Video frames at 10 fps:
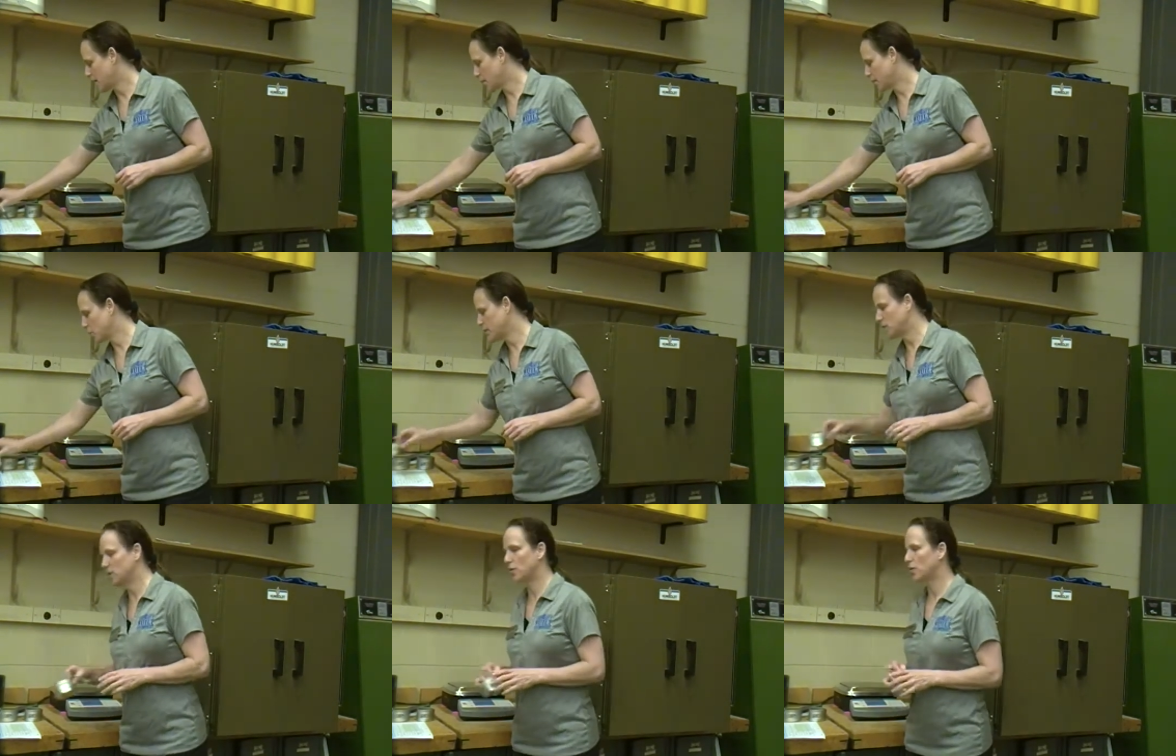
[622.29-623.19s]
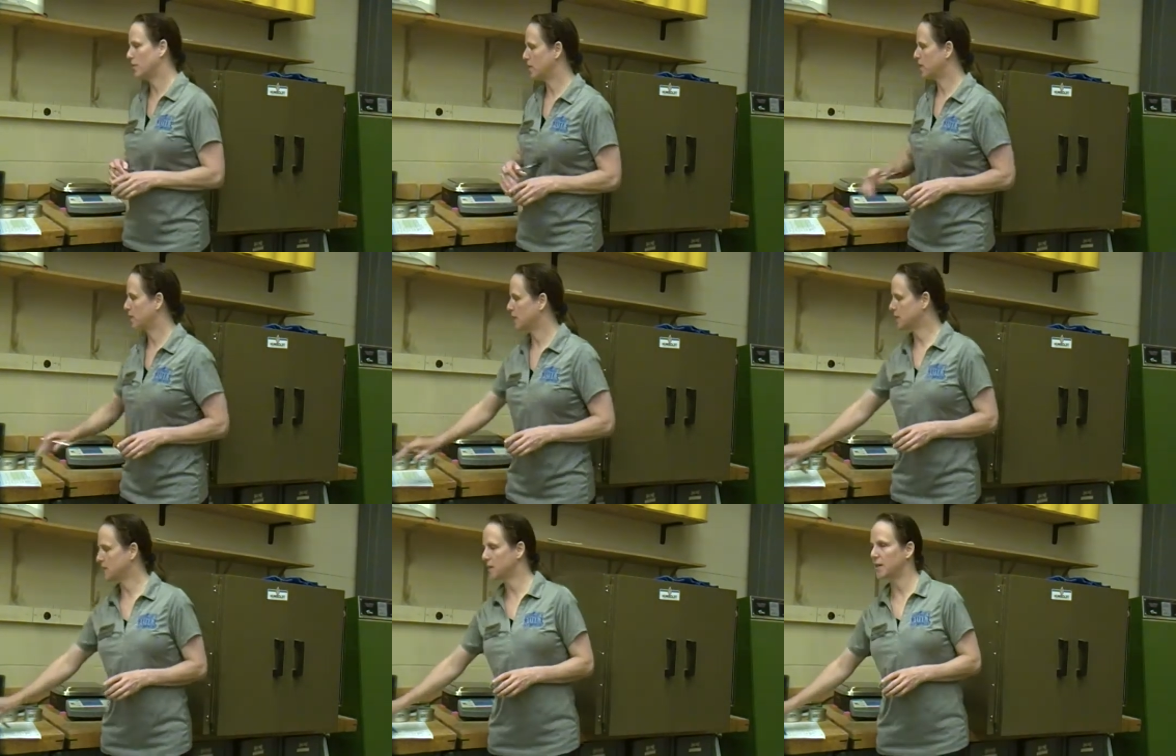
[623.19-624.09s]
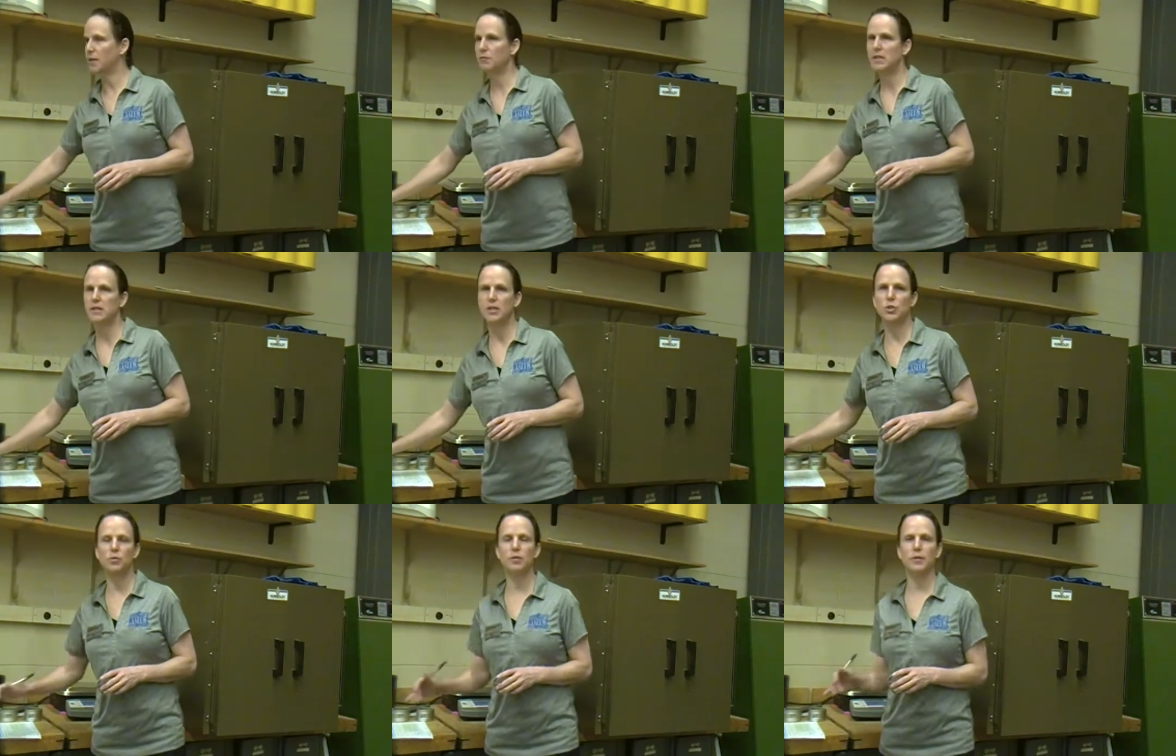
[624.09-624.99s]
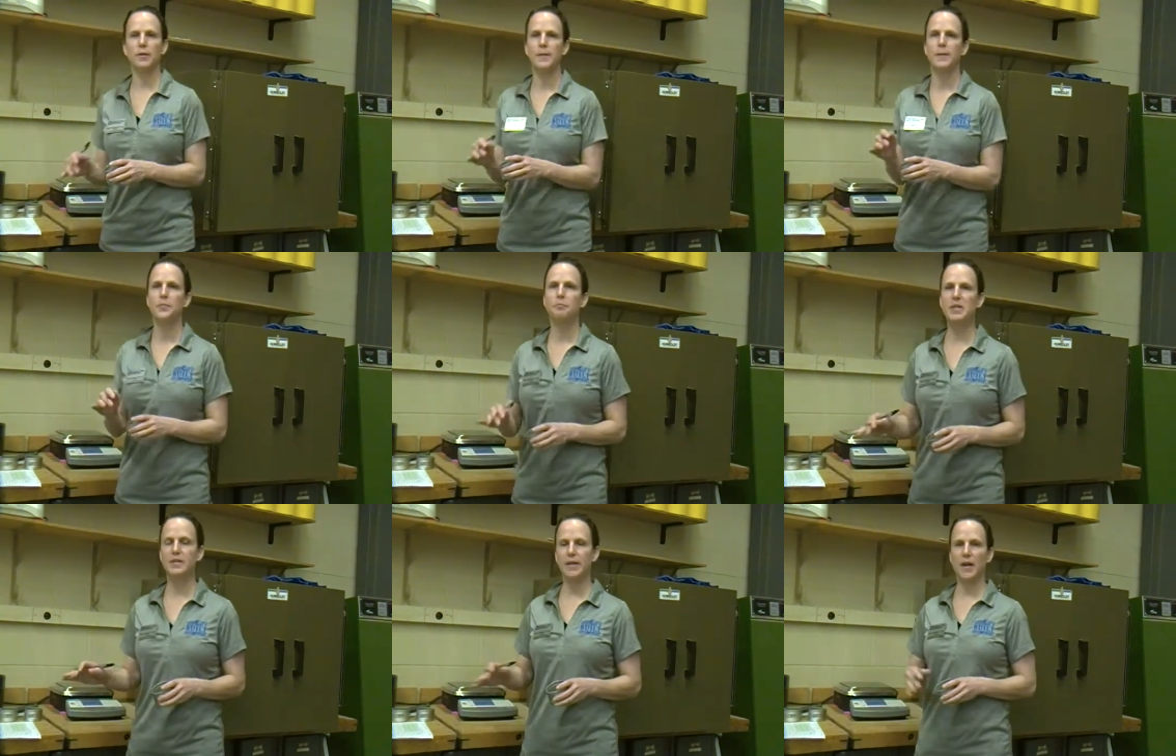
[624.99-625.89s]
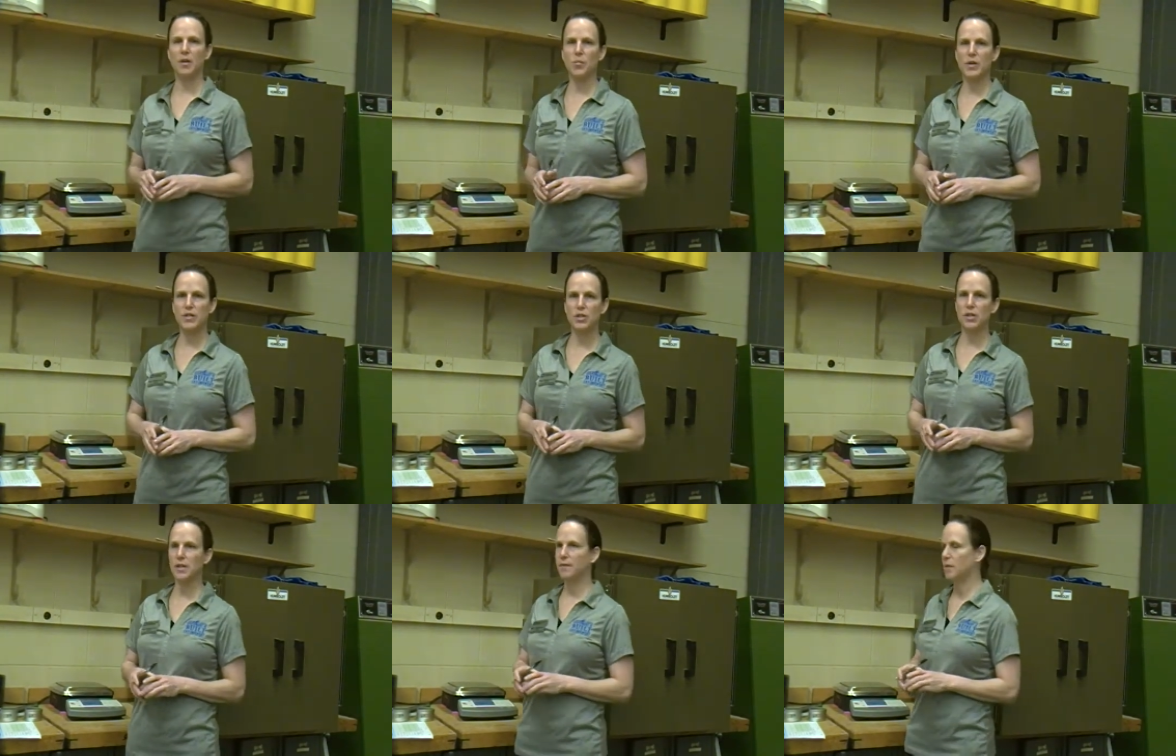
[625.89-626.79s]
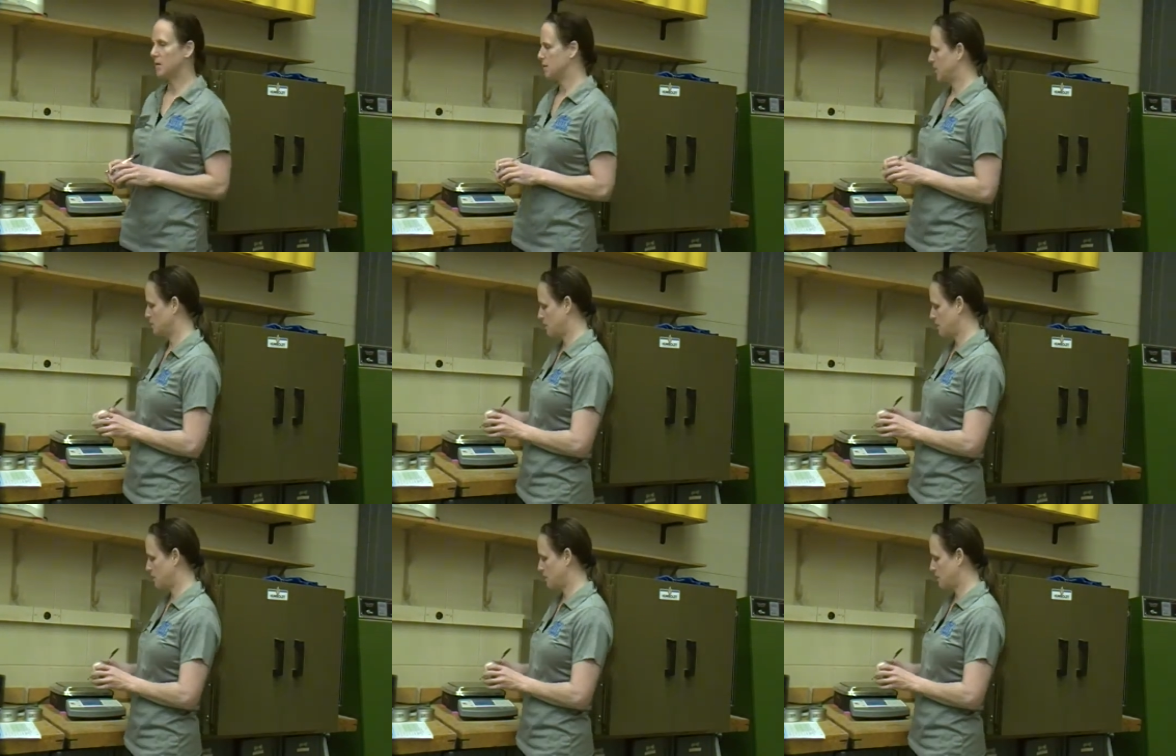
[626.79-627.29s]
scale, then you know that there isn't any residual miscalibration in the